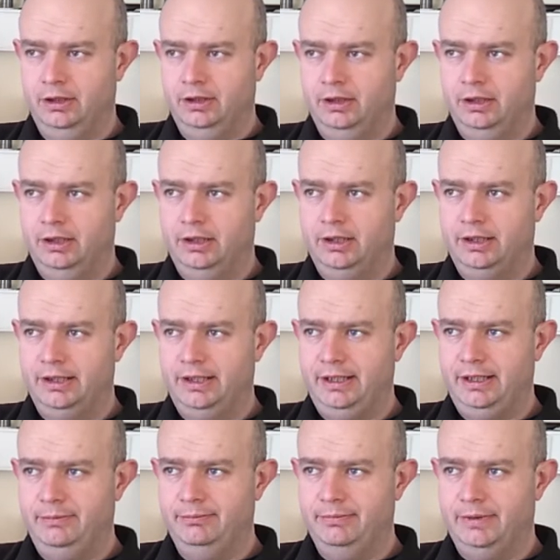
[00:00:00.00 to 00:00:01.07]

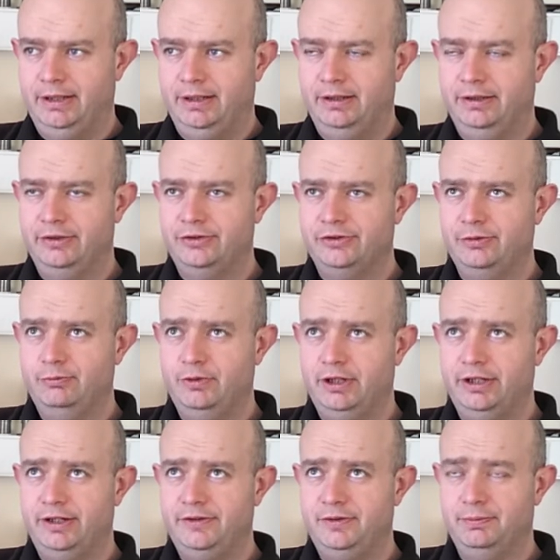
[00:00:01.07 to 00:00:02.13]
I'm somewhat,
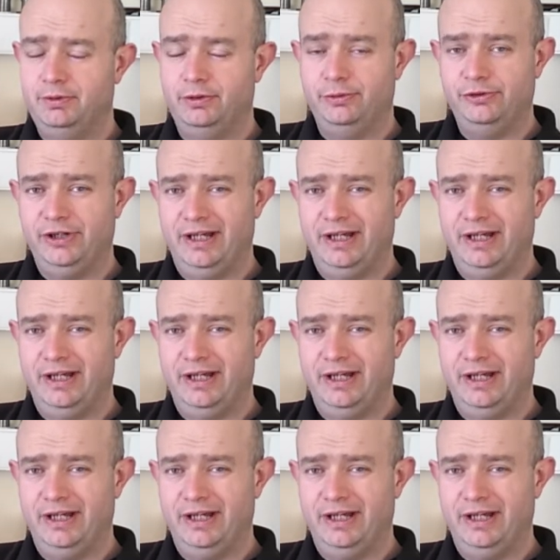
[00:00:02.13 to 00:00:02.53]
I suppose,